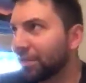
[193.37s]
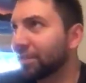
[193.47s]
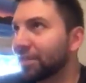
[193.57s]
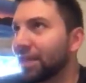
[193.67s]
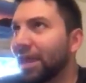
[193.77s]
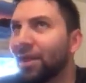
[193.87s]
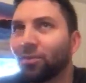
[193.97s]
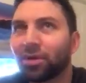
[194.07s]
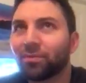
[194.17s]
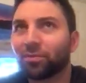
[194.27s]
to today,
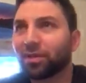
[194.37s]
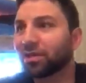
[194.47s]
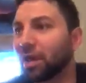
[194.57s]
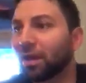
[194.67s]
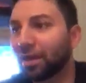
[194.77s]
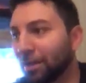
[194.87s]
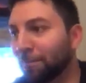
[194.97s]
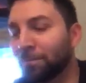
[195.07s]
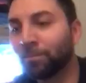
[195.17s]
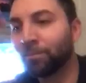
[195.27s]
we're we're
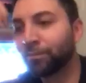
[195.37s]
talking.